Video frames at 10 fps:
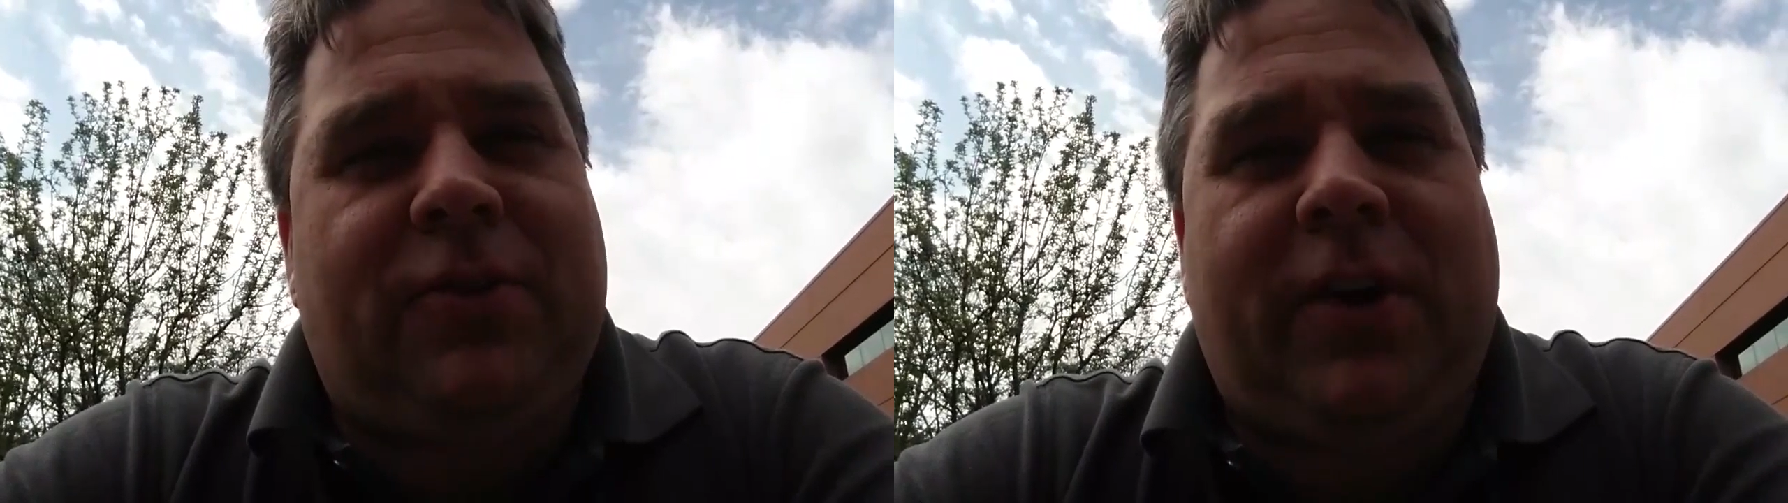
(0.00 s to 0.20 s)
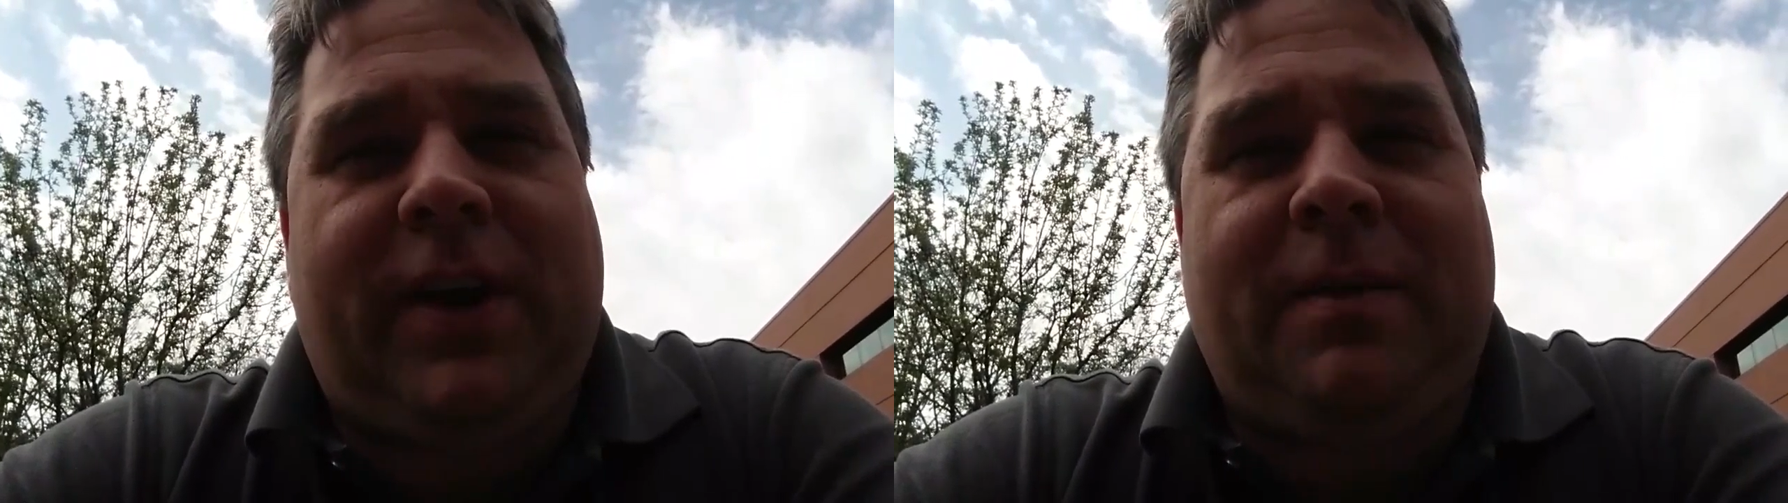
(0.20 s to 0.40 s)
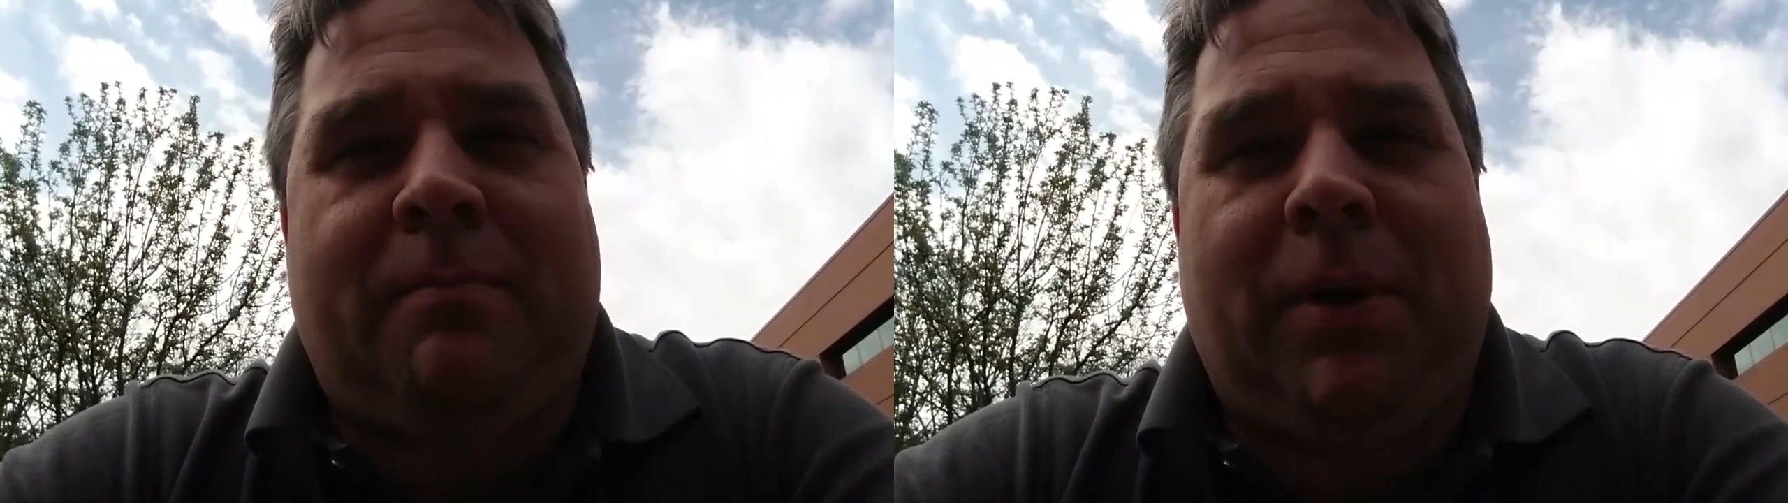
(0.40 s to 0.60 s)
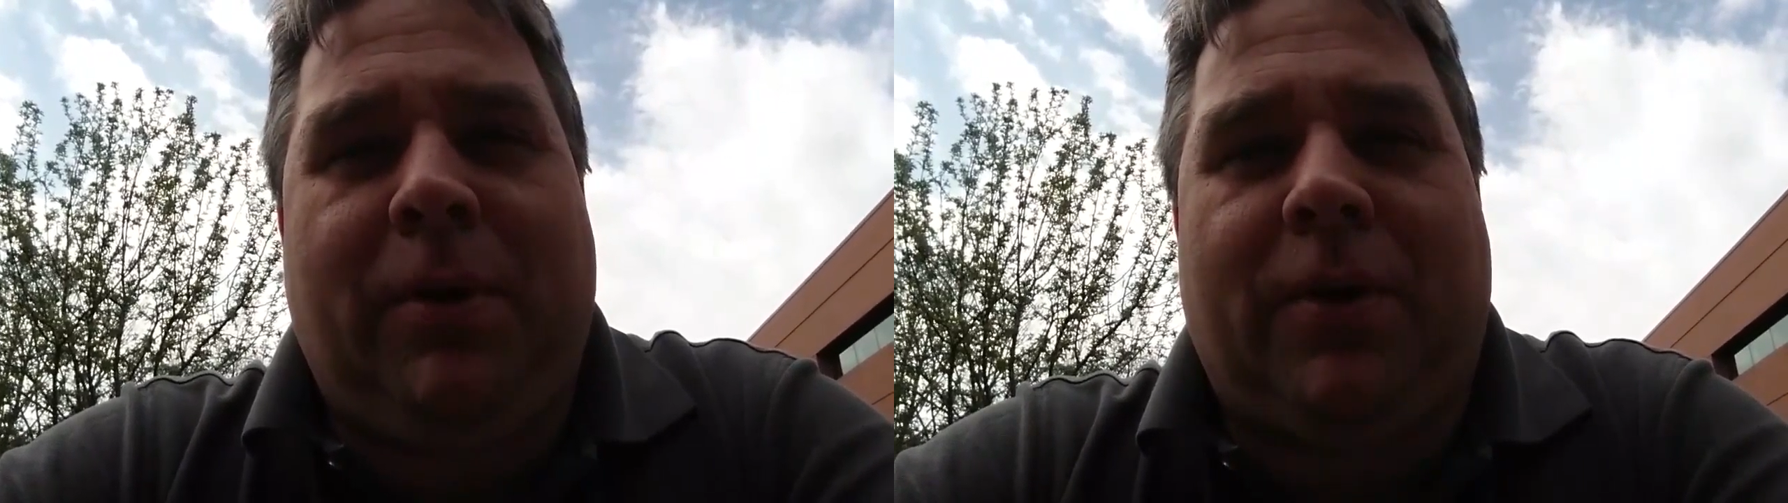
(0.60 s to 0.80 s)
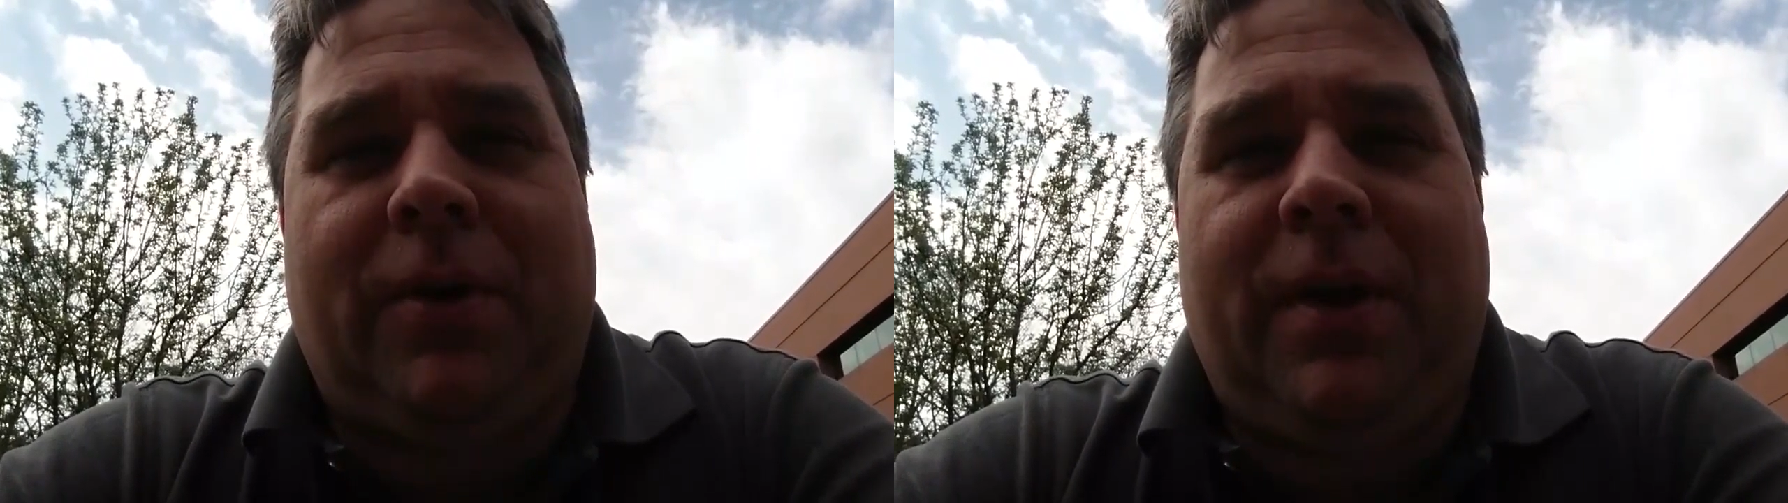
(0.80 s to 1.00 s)
start getting
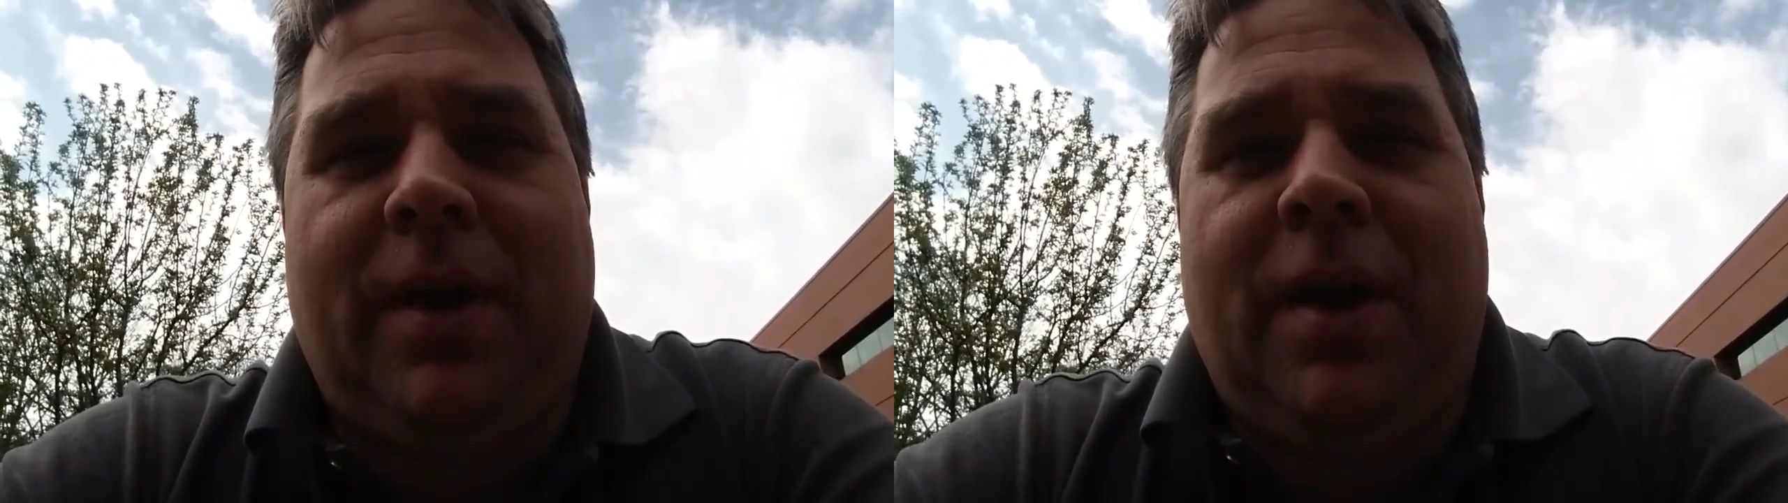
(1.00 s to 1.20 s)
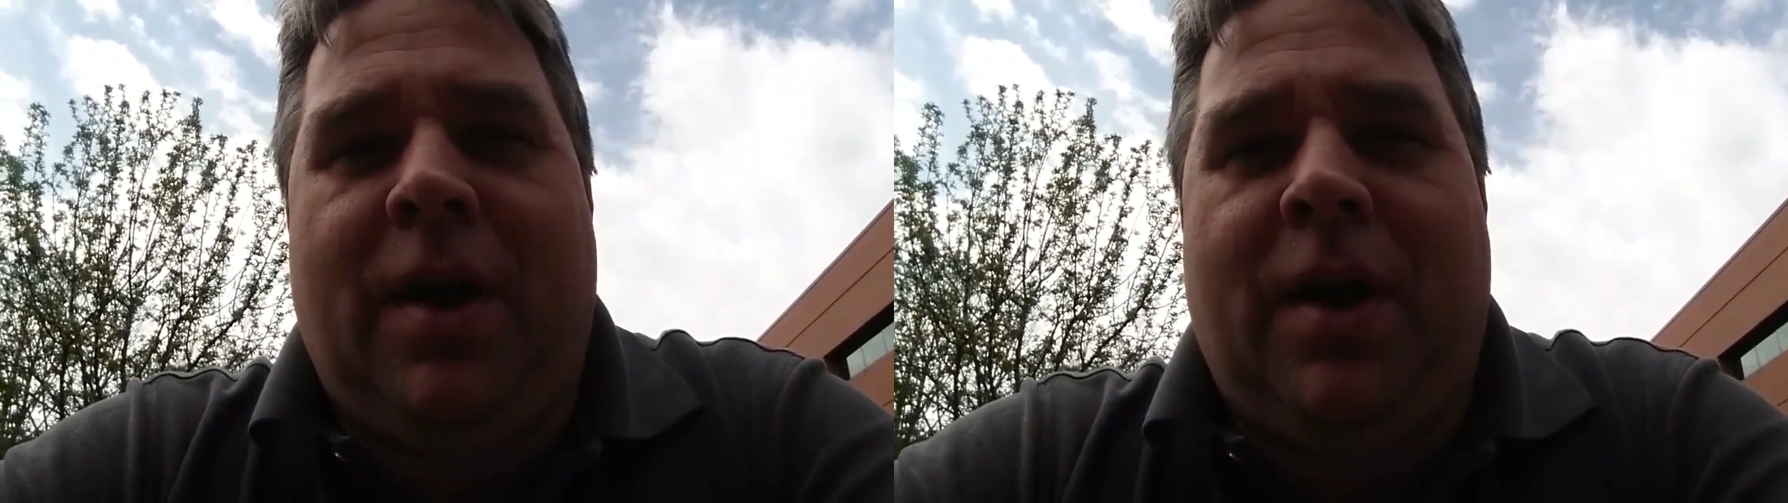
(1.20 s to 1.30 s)
blurred.